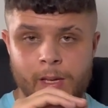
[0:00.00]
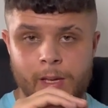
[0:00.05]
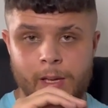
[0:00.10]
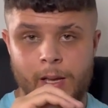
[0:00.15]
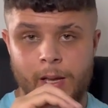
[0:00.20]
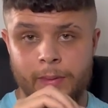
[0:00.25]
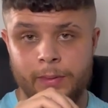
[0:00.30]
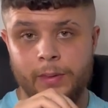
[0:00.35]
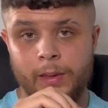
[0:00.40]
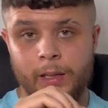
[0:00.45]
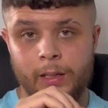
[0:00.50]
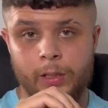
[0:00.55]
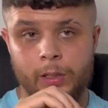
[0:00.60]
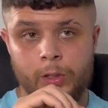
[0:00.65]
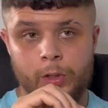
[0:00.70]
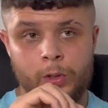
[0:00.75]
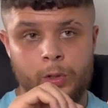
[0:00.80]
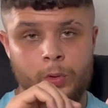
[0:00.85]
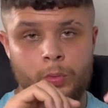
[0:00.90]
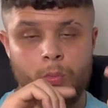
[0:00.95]
and think, you
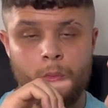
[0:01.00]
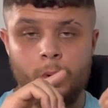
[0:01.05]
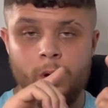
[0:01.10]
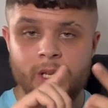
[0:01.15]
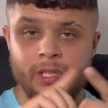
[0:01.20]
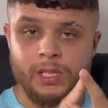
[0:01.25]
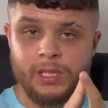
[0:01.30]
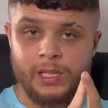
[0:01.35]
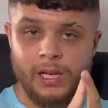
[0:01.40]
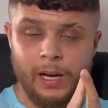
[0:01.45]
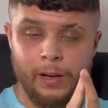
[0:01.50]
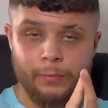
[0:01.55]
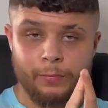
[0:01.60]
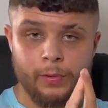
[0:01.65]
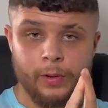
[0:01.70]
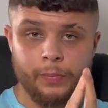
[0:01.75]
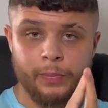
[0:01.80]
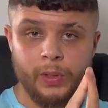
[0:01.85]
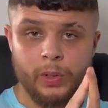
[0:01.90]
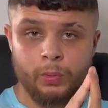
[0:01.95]
know, what is the time frame
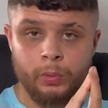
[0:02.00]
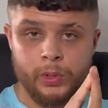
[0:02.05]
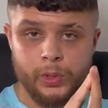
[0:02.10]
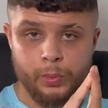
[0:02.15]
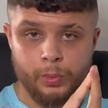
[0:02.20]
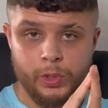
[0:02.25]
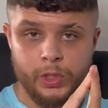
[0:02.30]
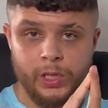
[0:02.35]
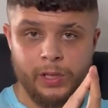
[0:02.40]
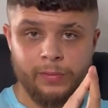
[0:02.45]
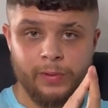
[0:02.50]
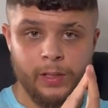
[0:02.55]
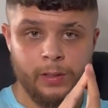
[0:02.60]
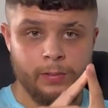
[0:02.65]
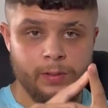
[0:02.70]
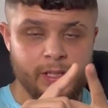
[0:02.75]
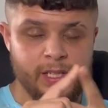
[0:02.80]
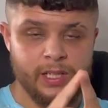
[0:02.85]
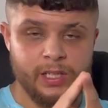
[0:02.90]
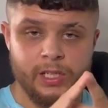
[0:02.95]
that you want to achieve in?
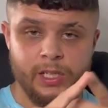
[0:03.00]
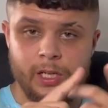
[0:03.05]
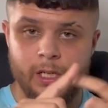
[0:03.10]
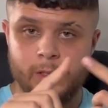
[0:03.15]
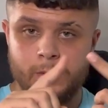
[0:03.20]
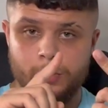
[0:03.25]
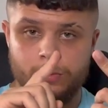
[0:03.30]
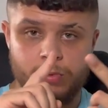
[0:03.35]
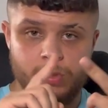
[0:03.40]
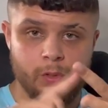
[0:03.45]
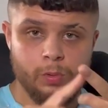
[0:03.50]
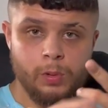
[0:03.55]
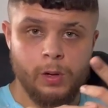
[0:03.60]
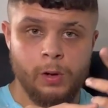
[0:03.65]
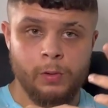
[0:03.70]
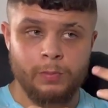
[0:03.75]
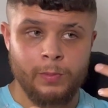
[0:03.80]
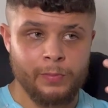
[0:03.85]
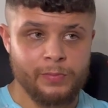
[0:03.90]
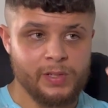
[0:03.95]
Is it 6 months,
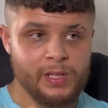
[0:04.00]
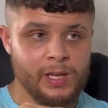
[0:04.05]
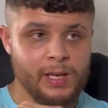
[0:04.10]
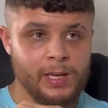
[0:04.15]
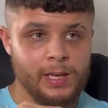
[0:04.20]
12 months?